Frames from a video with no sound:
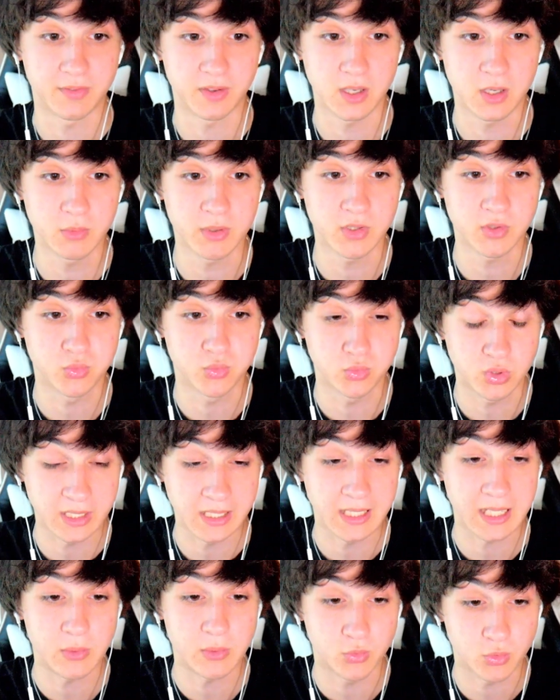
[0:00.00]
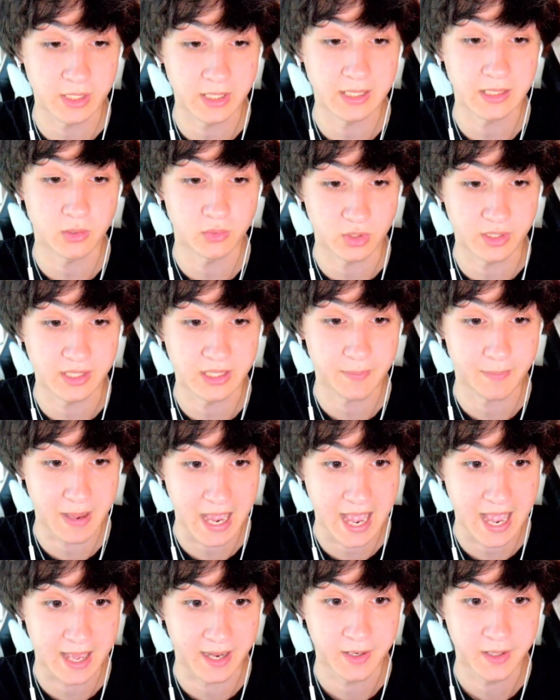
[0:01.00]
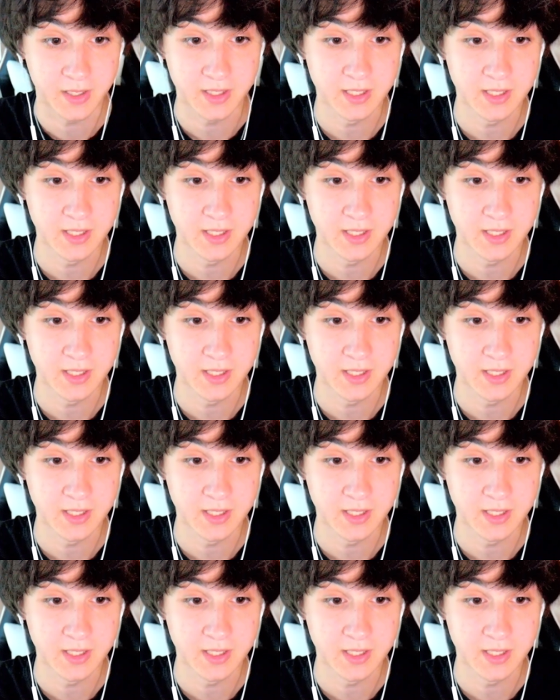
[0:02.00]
It was really, really, really bad.